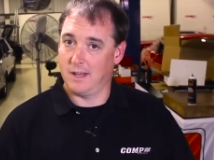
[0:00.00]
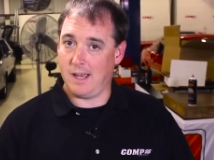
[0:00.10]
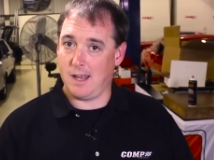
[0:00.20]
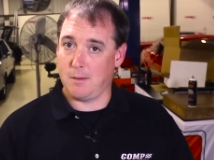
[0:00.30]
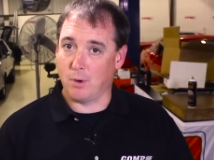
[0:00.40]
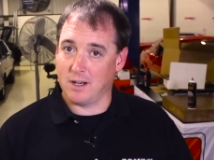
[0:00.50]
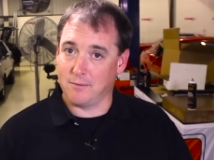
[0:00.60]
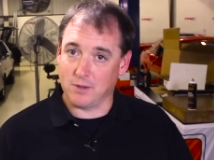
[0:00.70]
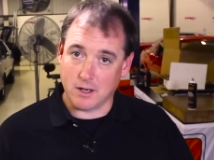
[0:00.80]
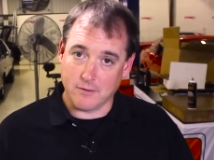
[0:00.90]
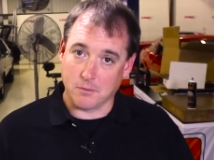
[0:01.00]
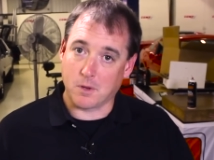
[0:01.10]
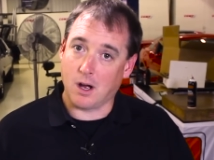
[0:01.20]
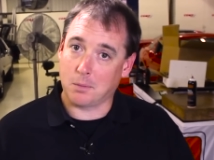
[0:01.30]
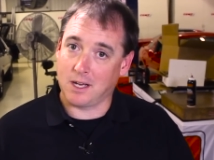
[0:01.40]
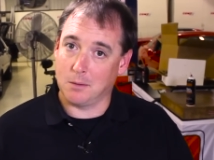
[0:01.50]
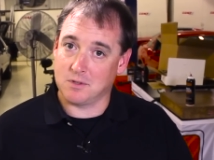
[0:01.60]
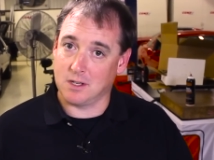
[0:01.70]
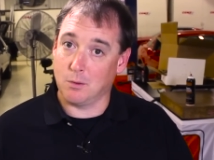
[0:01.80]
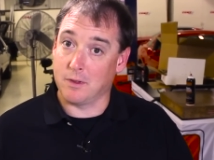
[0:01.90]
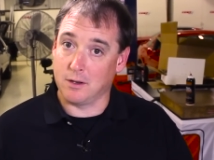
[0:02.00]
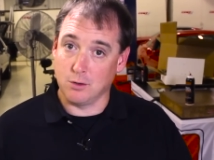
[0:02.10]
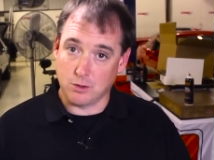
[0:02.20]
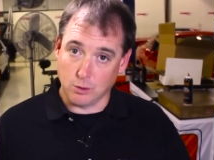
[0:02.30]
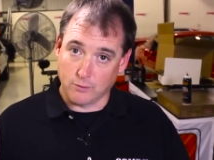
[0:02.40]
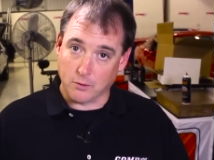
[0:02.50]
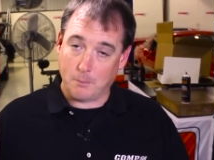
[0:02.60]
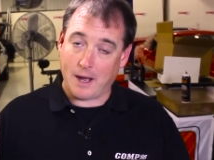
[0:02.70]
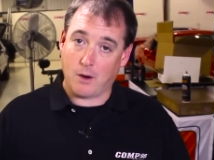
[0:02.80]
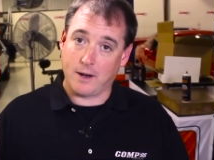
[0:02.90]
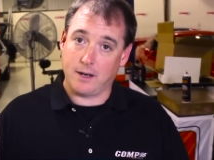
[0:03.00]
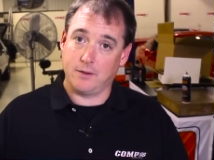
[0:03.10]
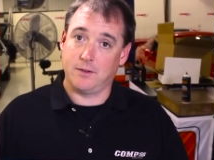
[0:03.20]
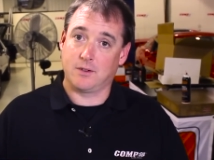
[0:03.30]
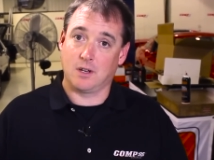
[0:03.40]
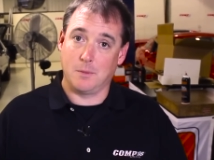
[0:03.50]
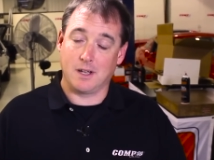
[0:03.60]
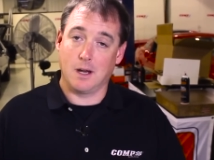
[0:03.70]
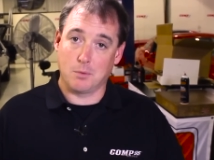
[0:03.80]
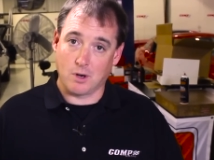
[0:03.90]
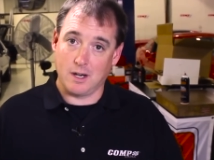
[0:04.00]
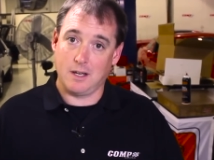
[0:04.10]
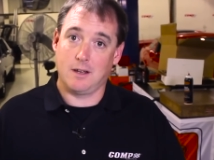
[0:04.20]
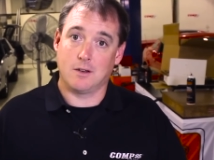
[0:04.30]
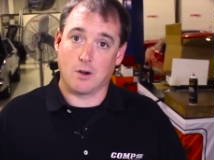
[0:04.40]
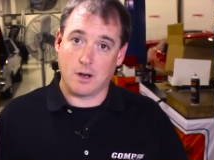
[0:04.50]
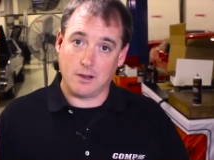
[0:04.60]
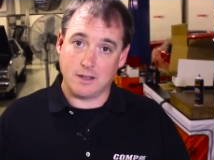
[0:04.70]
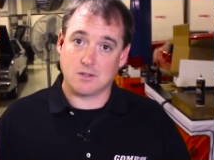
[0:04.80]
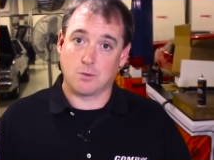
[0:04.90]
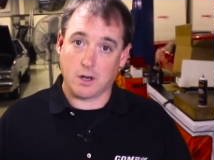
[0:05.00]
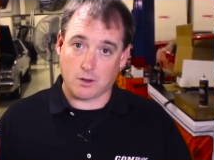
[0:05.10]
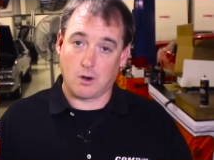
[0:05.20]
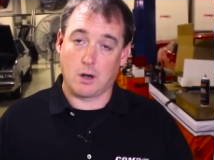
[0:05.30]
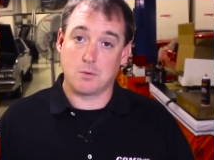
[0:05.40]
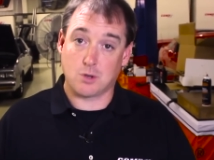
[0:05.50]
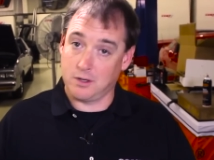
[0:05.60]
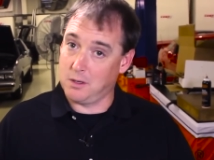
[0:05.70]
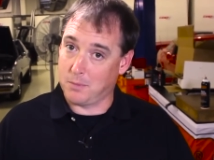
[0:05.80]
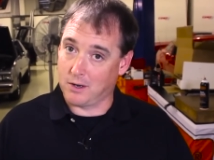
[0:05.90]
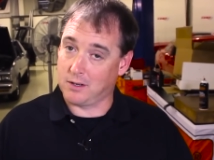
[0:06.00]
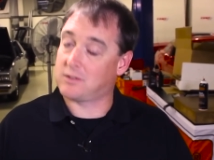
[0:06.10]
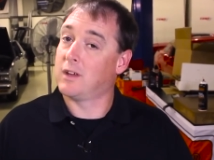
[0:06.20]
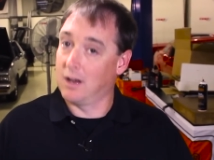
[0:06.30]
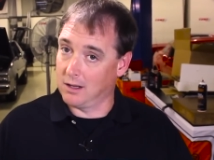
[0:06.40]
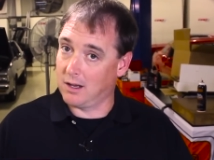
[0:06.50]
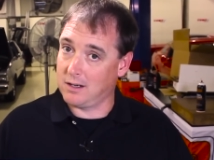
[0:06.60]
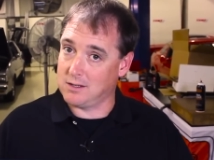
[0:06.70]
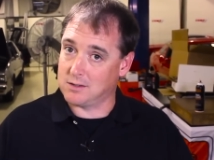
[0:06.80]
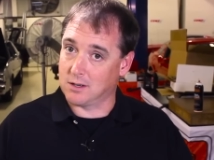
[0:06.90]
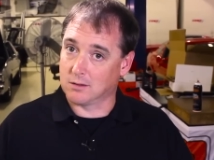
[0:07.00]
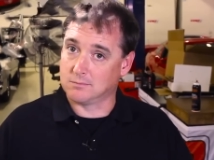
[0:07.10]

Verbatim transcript: Hey, Brandon Flannery from Comp Cams here with a new tool from Powerhouse that's going to make upgrading your LS rocker arm trunnion bearings a lot easier.